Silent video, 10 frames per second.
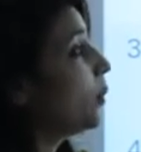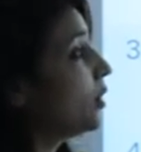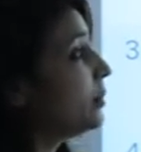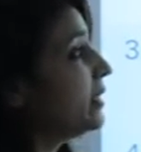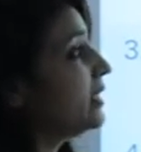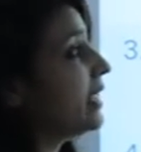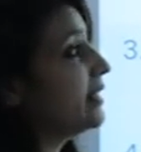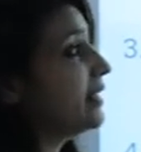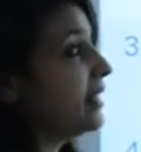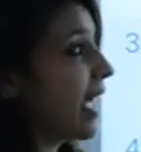would be done
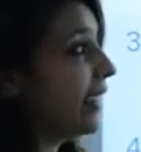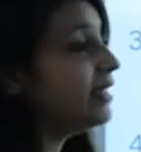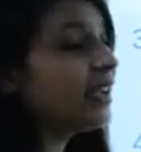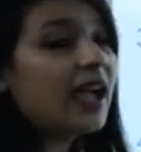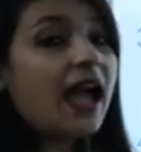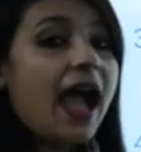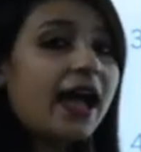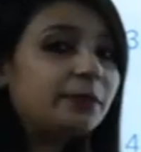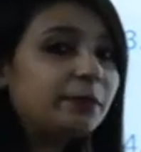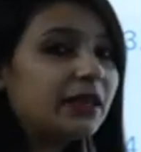in night
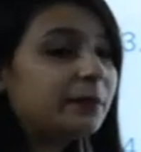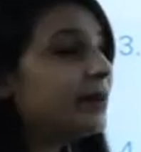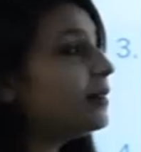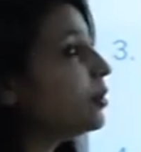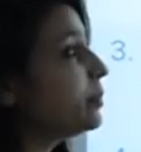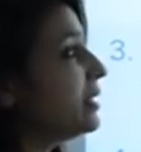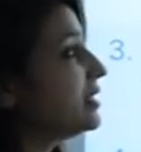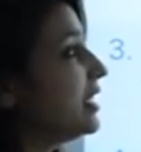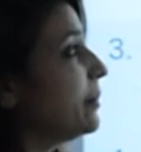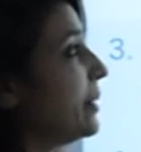and people would be
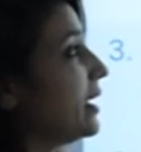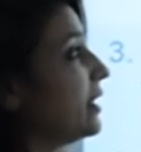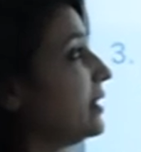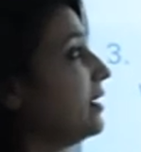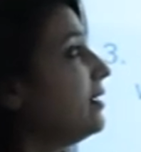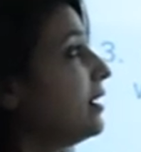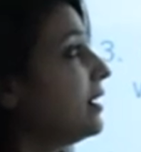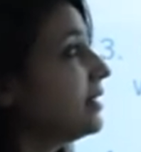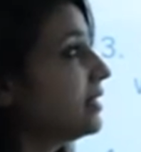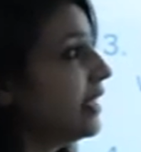sleeping in the
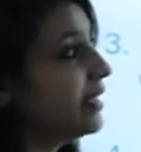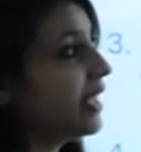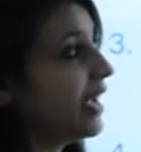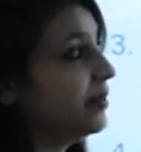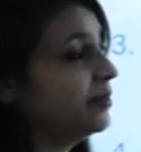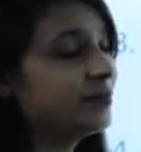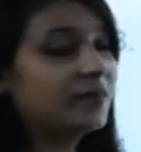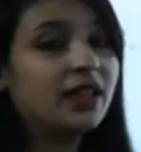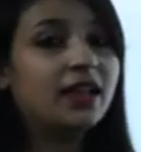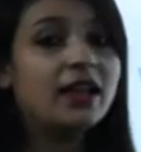daytime,
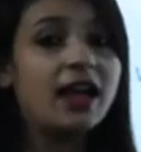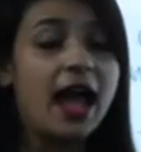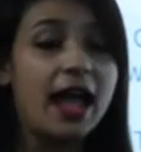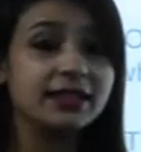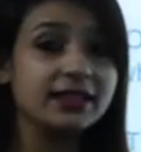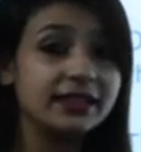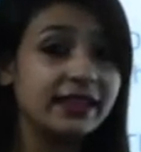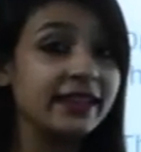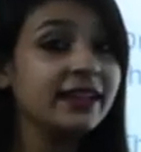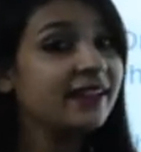and the
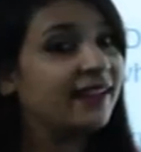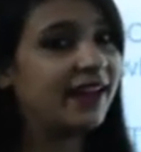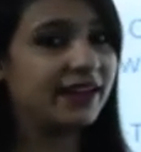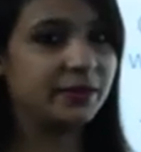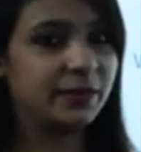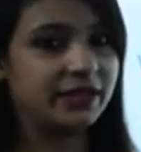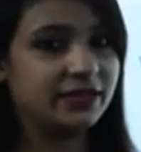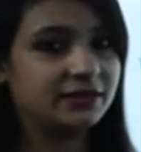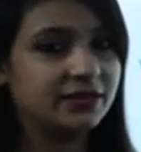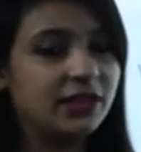king agreed.
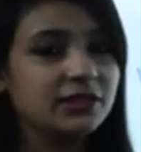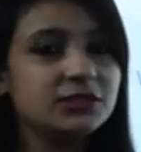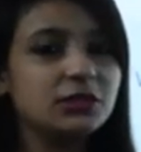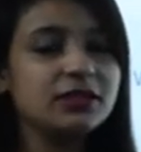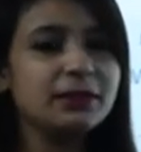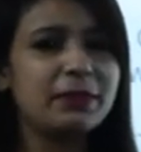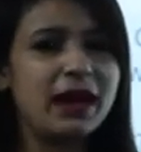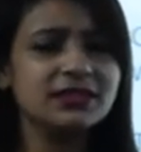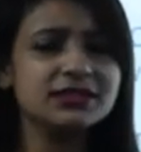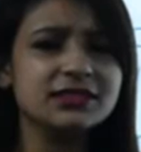So, they
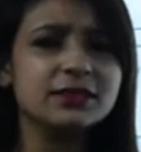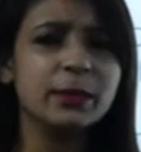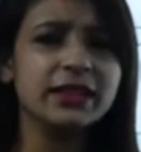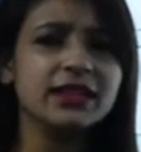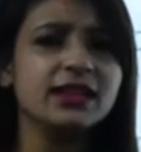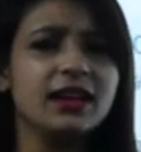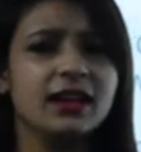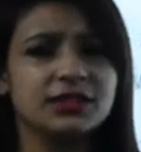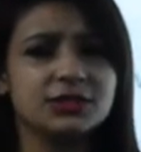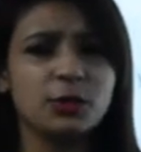passed a very
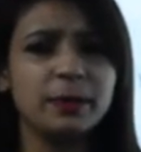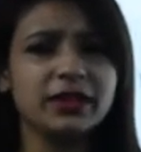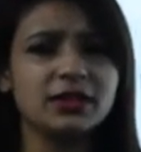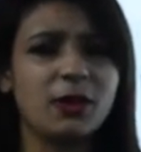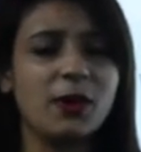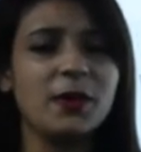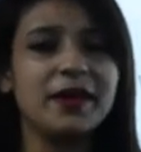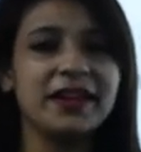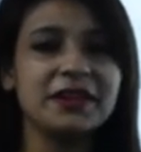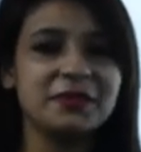stupid
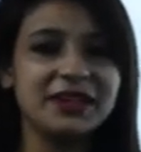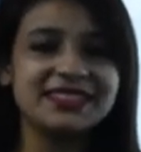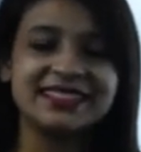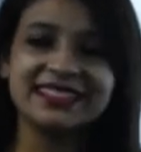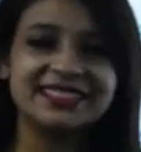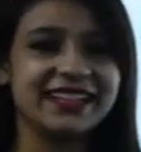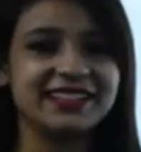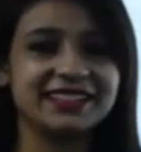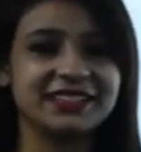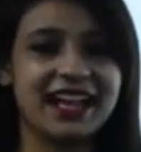law in which they
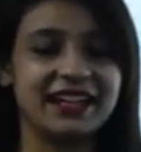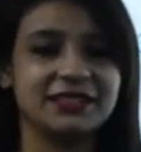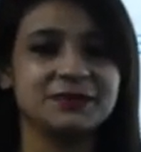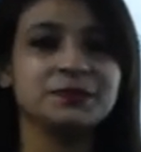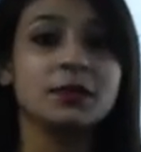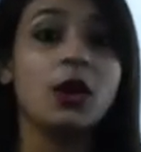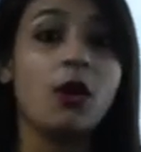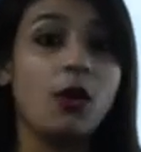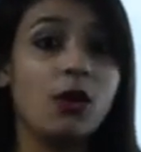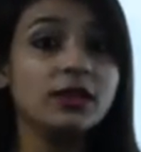stated that
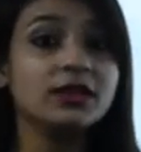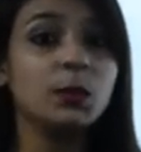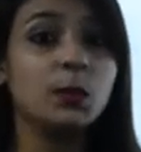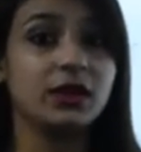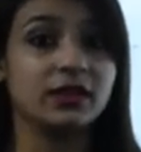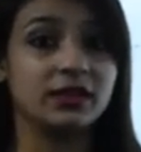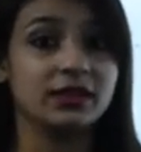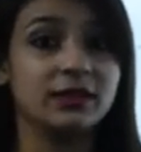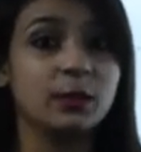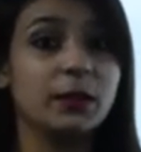all the
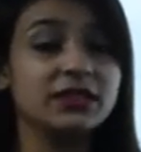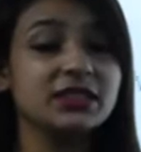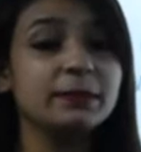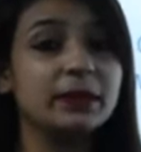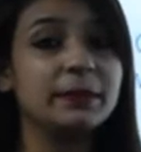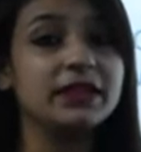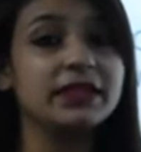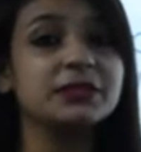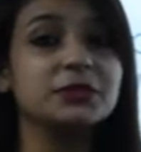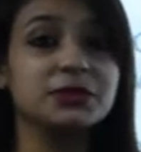work which the people
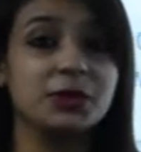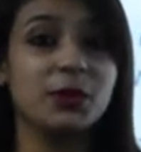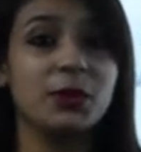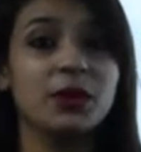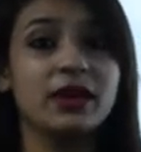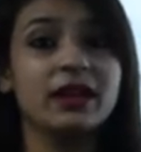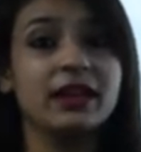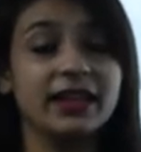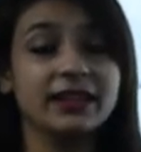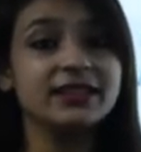need to do
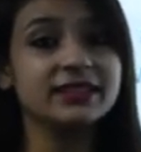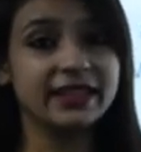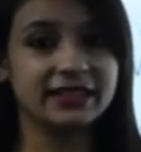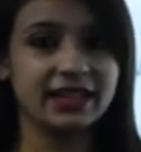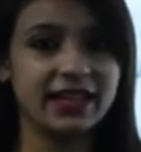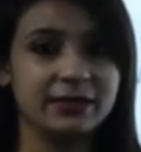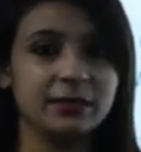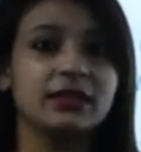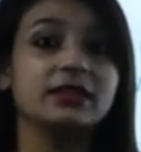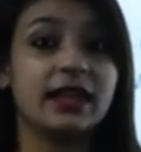in the
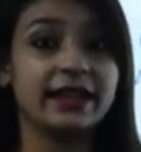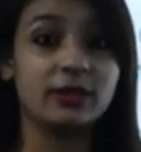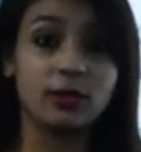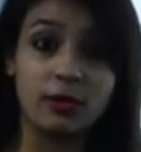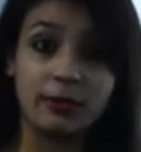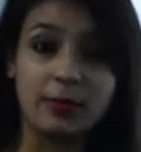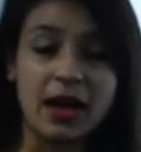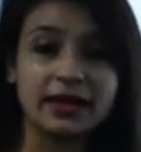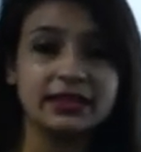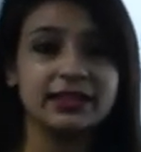daytime, like of
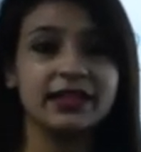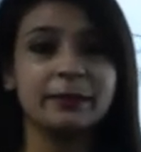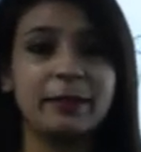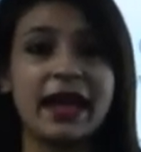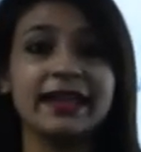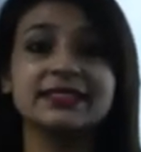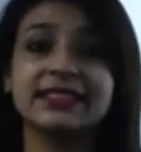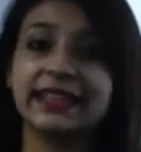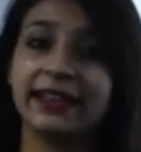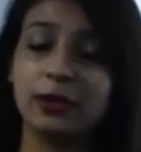marketing, buying,
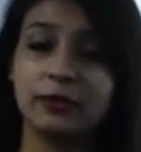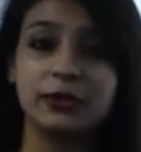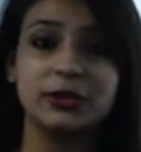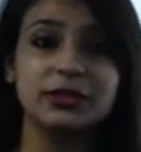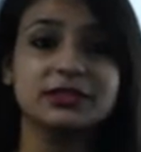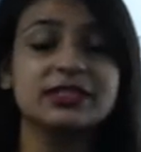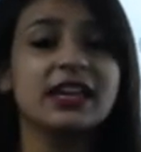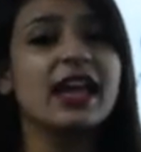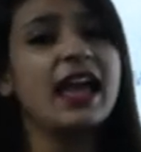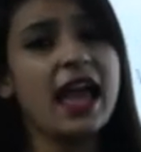selling of goods
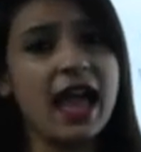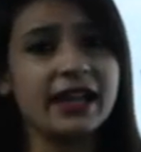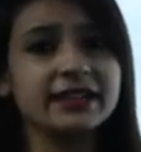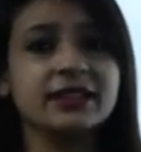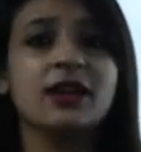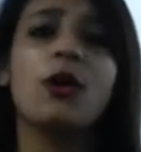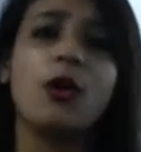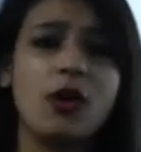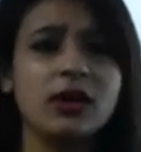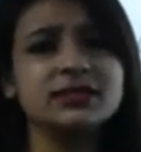and
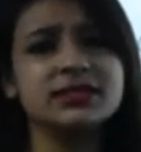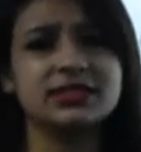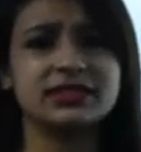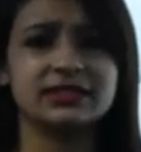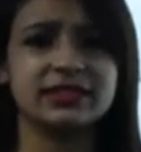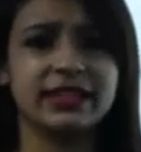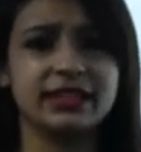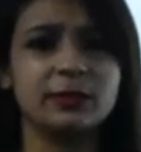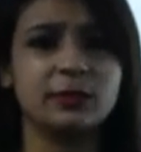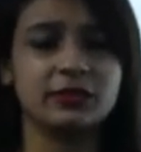all such
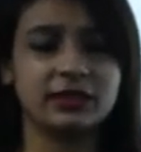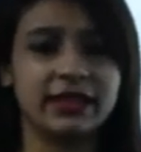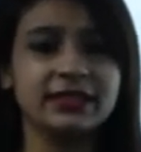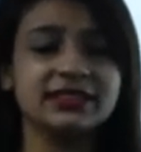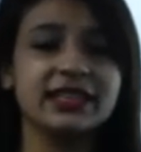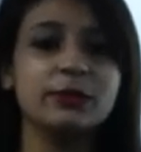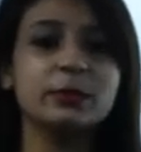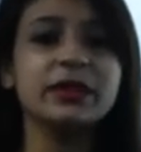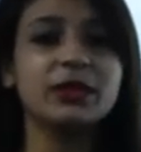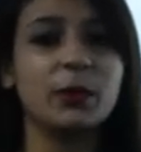native things, they
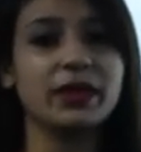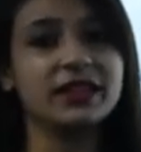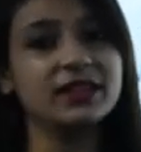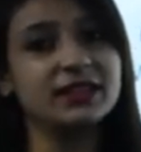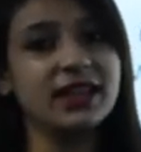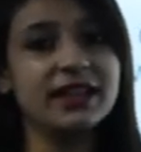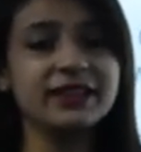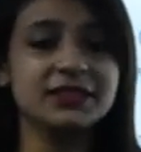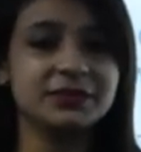would be doing in the night,